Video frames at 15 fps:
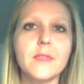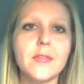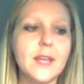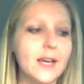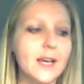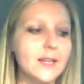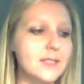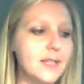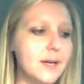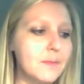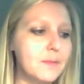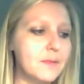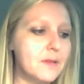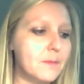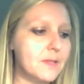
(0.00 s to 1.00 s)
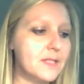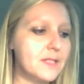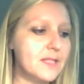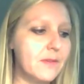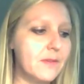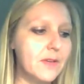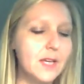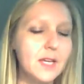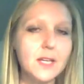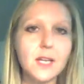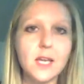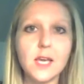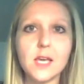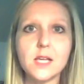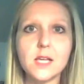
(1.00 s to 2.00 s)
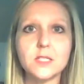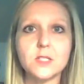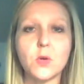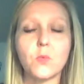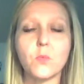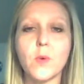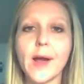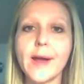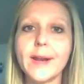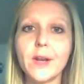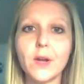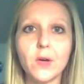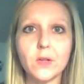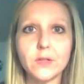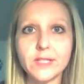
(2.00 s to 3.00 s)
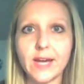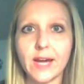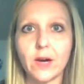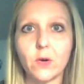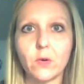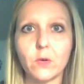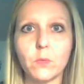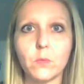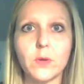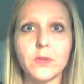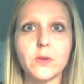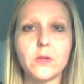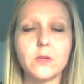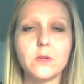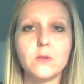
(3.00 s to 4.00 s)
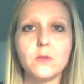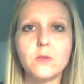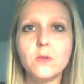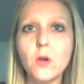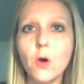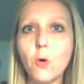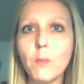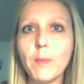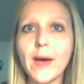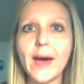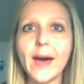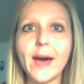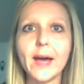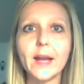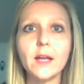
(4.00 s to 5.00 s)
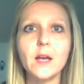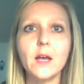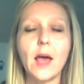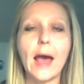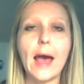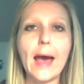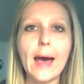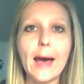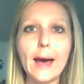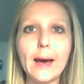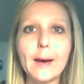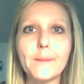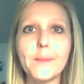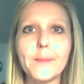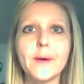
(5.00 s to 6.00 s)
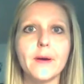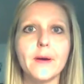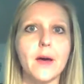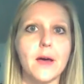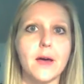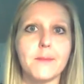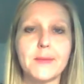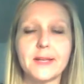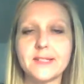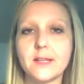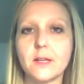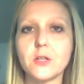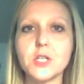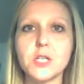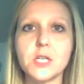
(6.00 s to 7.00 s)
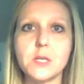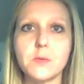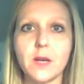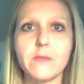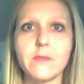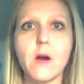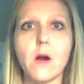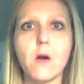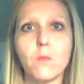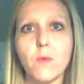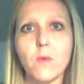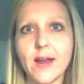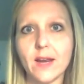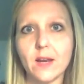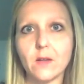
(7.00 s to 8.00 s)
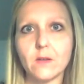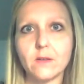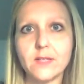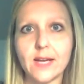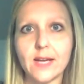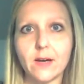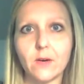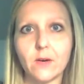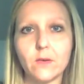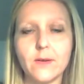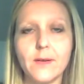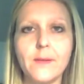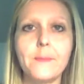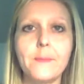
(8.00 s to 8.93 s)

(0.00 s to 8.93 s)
The next step, number 7, is to write it all down, whether you use Notepad, app, Excel sheet, whatever, write it all down.